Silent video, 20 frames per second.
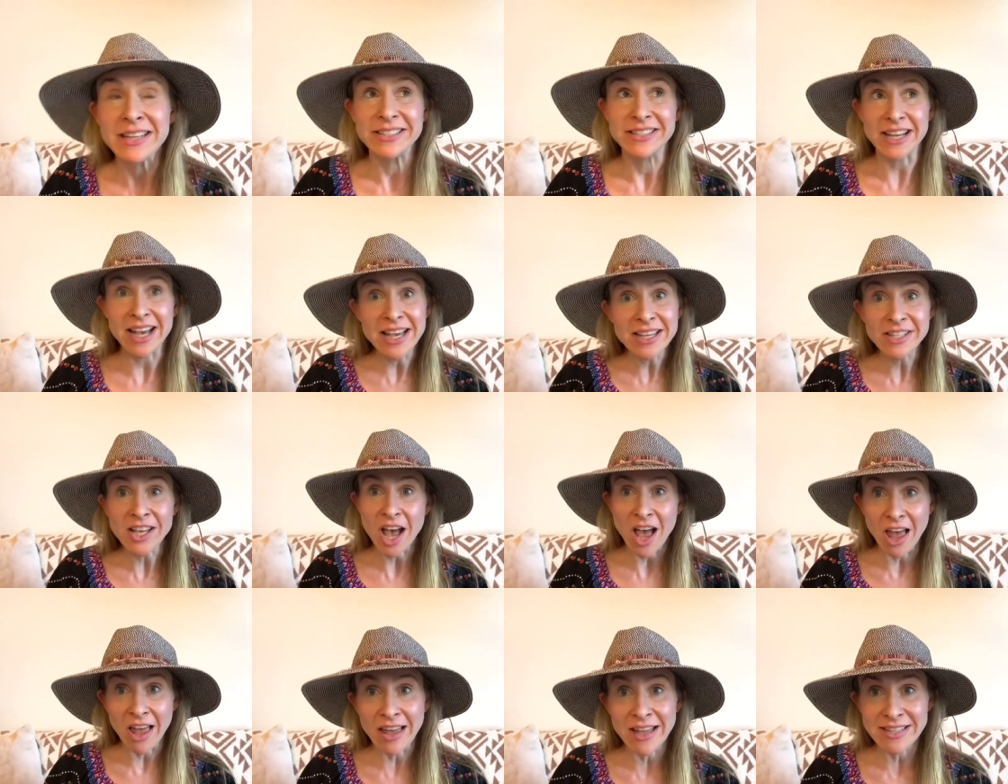Does
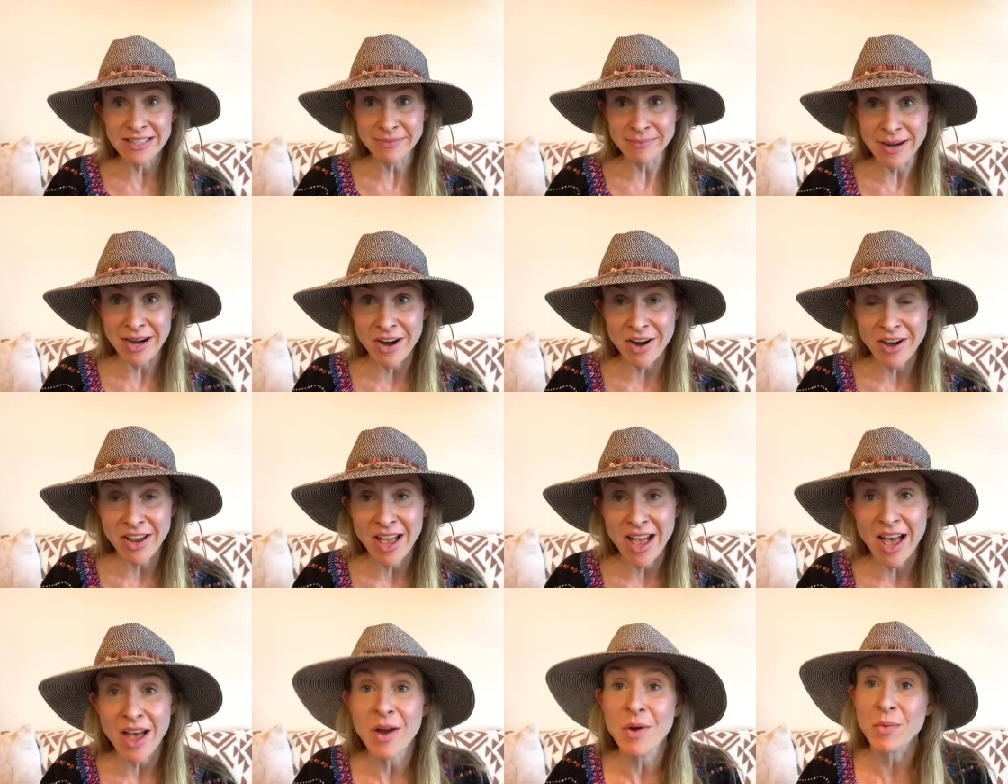Holland
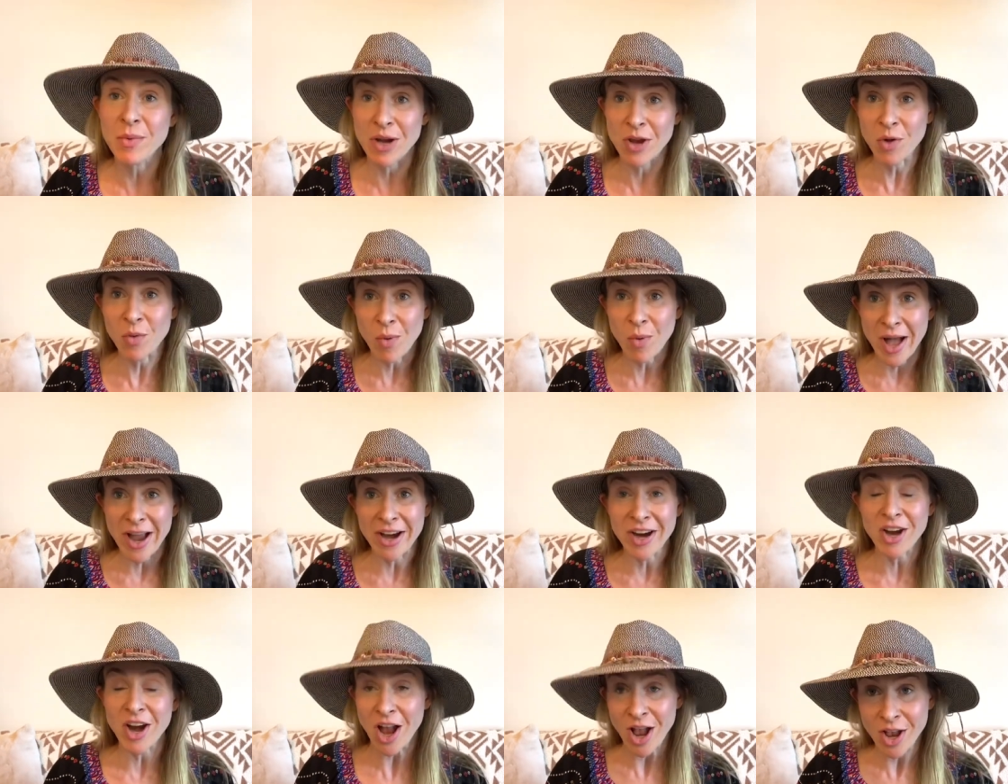America
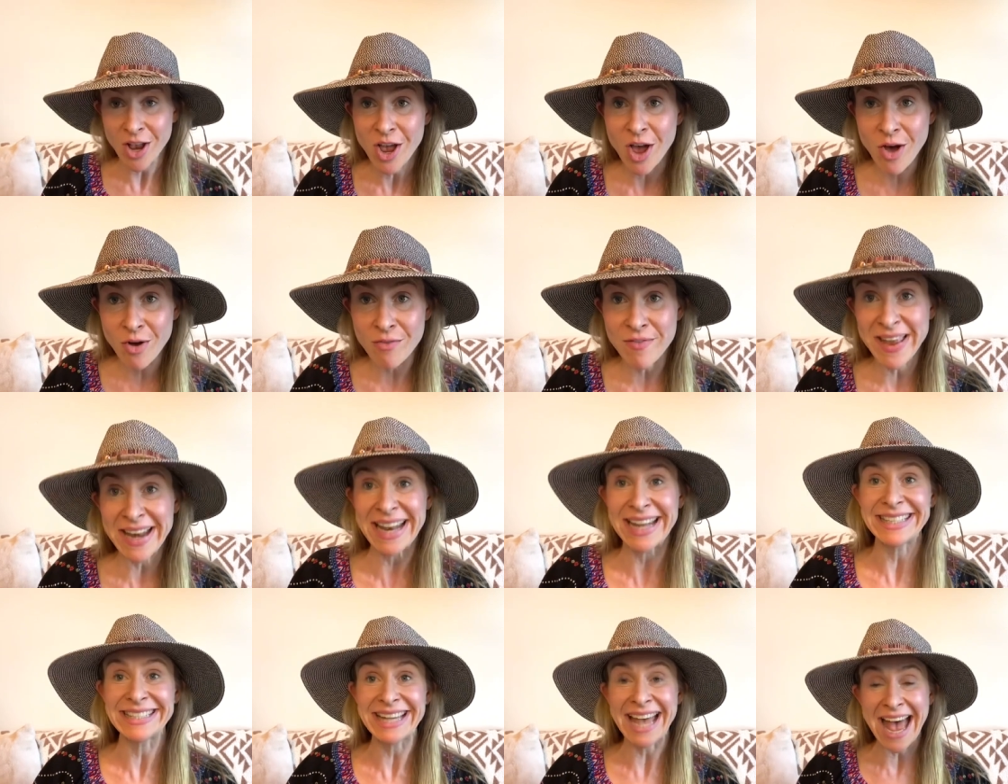require a
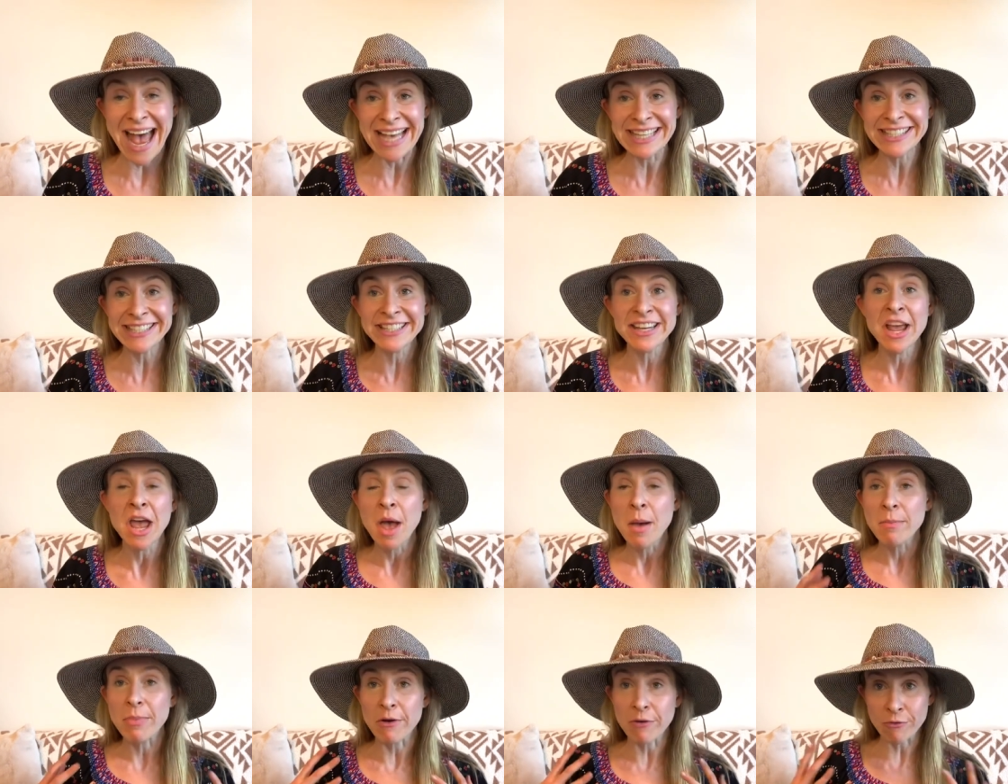COVID test
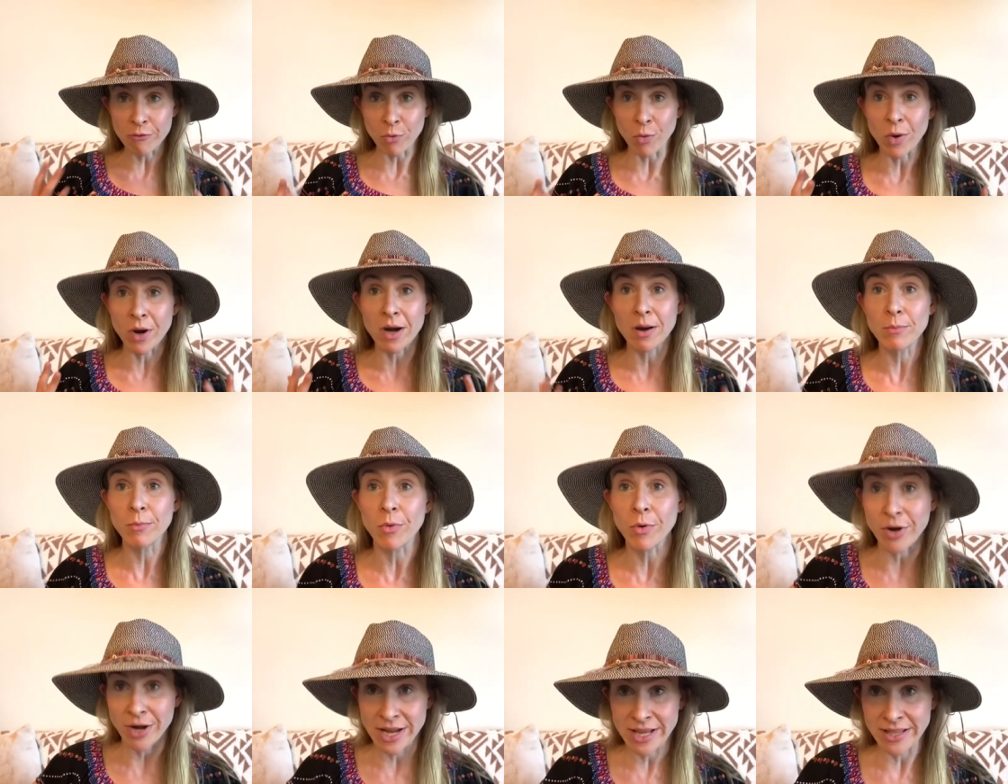before
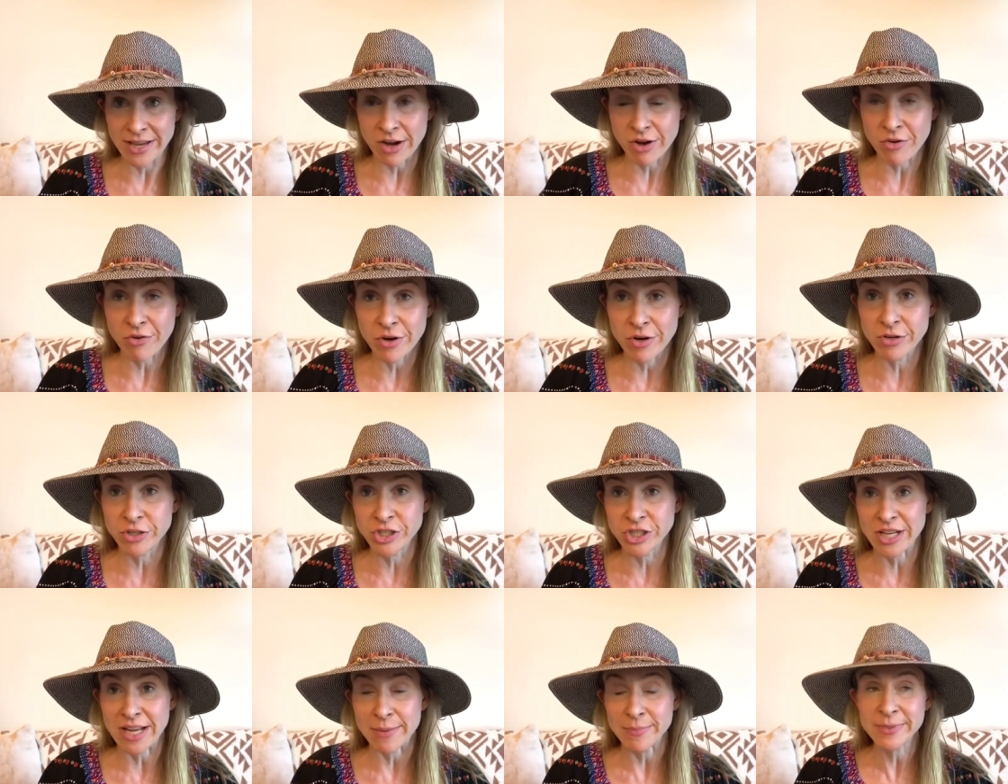boarding their cruise
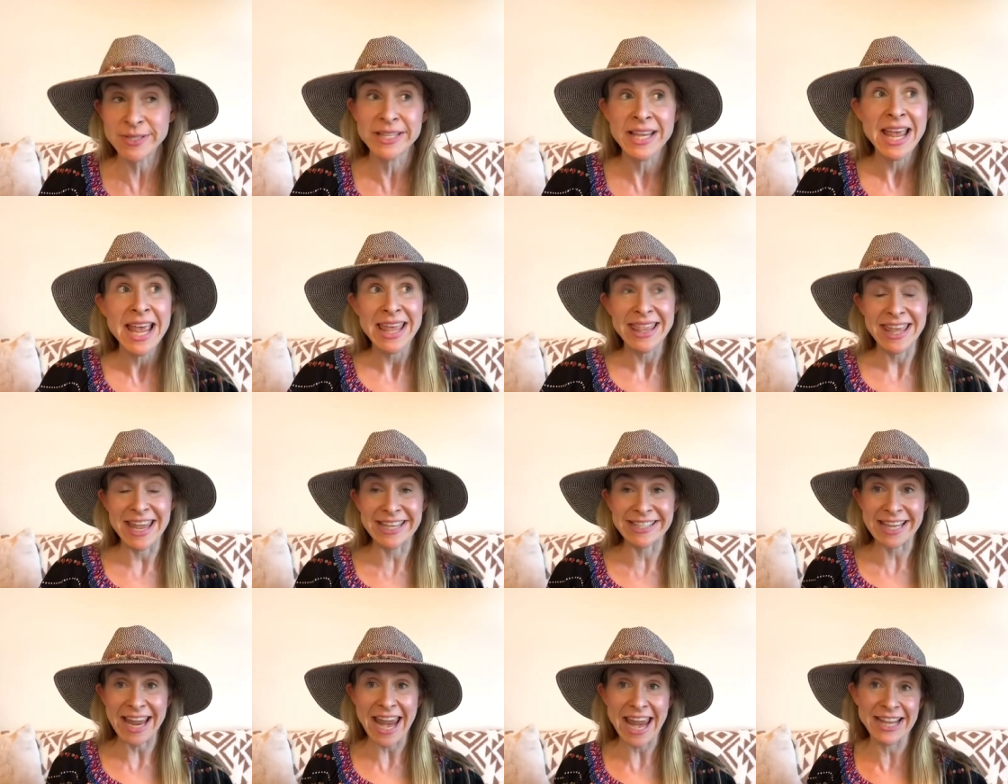ships?
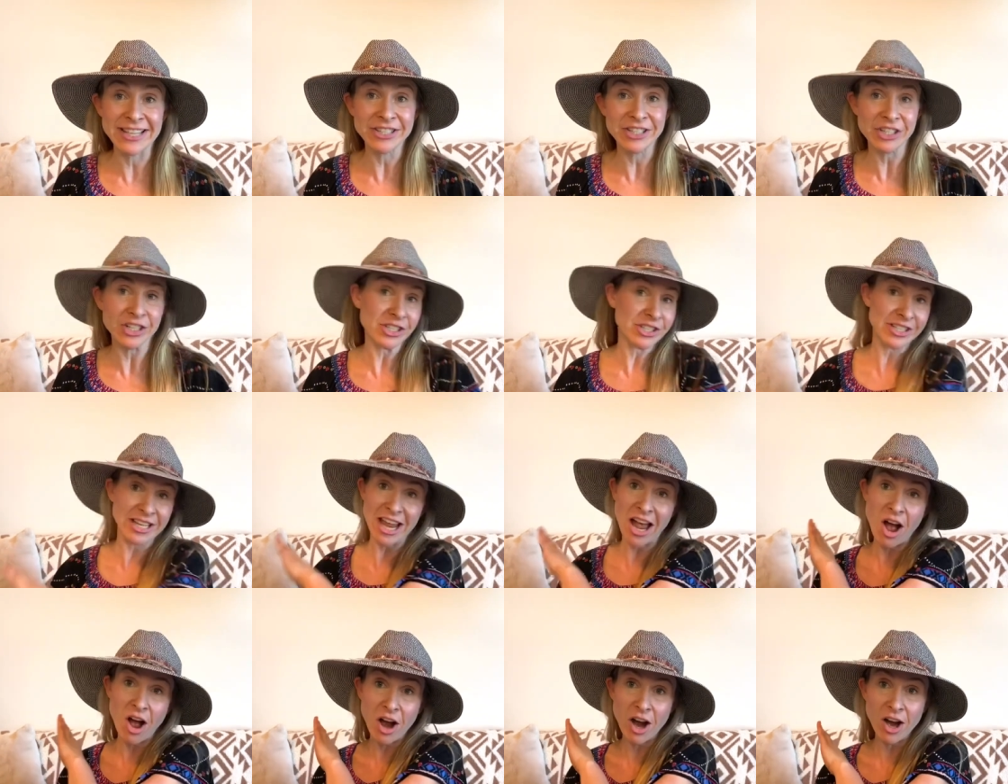These answers
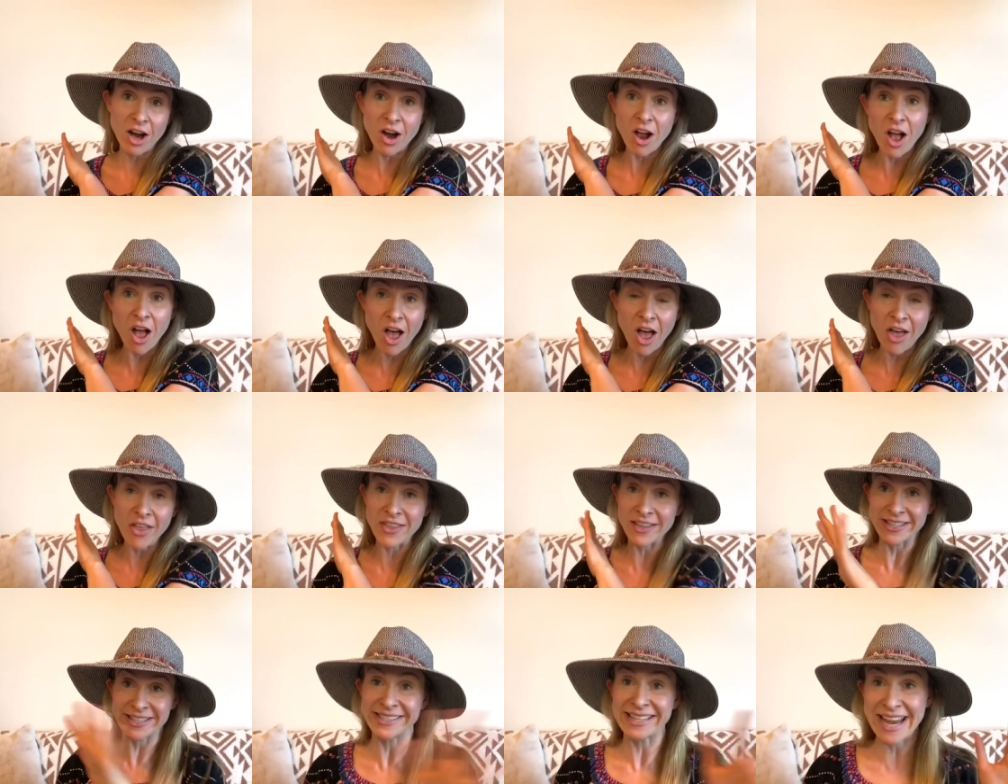are all
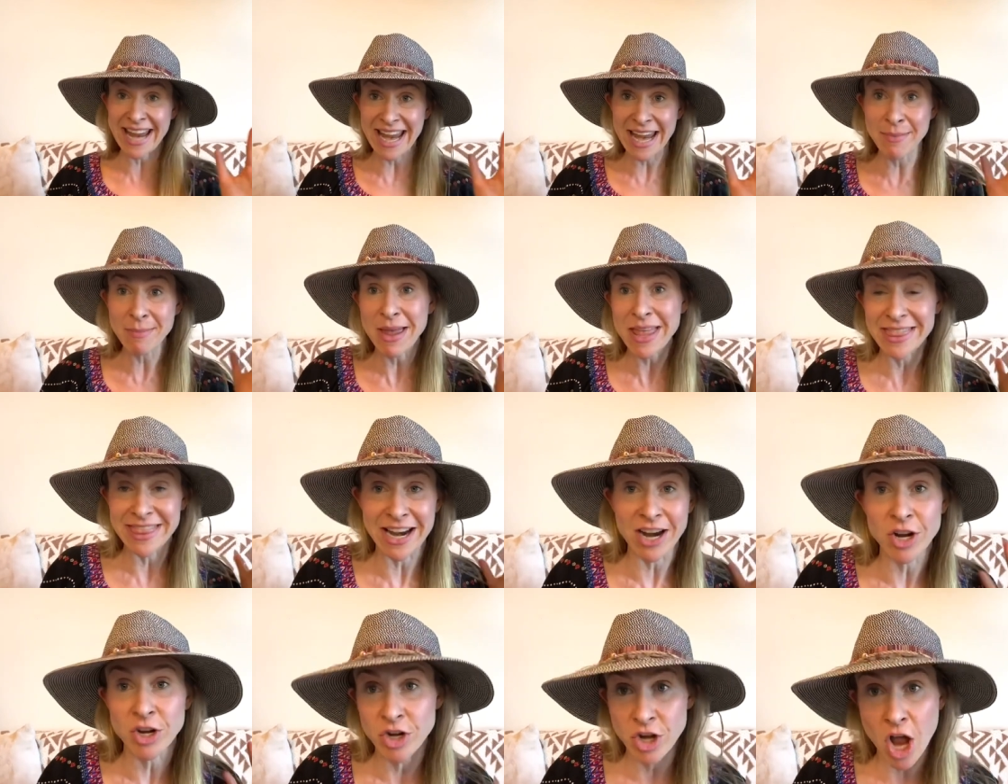the same.
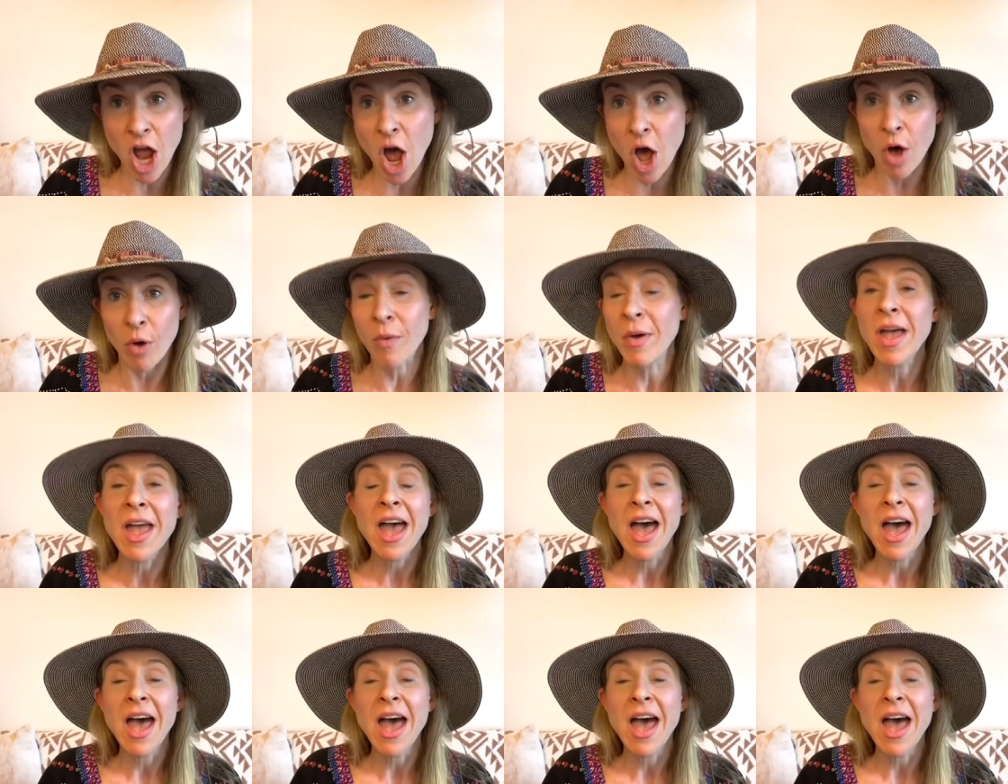They're no.